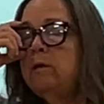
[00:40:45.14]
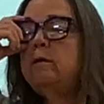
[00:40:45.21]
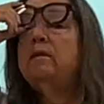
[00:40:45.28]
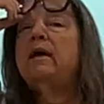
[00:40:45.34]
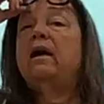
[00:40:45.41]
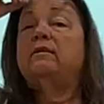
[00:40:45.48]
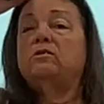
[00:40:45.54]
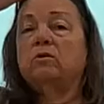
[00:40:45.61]

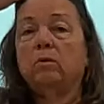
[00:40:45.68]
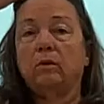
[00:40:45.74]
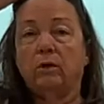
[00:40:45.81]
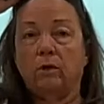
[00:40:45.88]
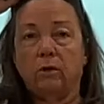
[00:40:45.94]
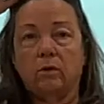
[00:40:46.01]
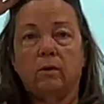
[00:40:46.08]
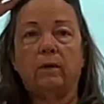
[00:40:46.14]
That's
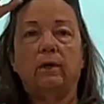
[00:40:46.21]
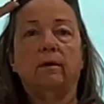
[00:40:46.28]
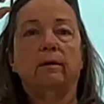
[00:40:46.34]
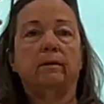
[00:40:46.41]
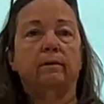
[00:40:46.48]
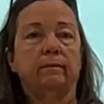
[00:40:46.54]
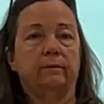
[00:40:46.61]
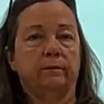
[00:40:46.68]
oliguria,
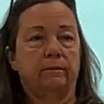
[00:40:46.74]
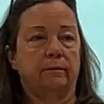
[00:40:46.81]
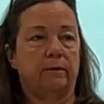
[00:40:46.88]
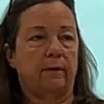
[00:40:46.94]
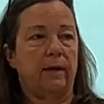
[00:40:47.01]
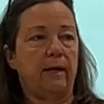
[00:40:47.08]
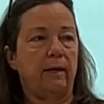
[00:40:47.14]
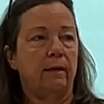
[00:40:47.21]

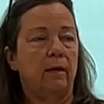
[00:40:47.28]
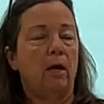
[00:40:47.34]
all right?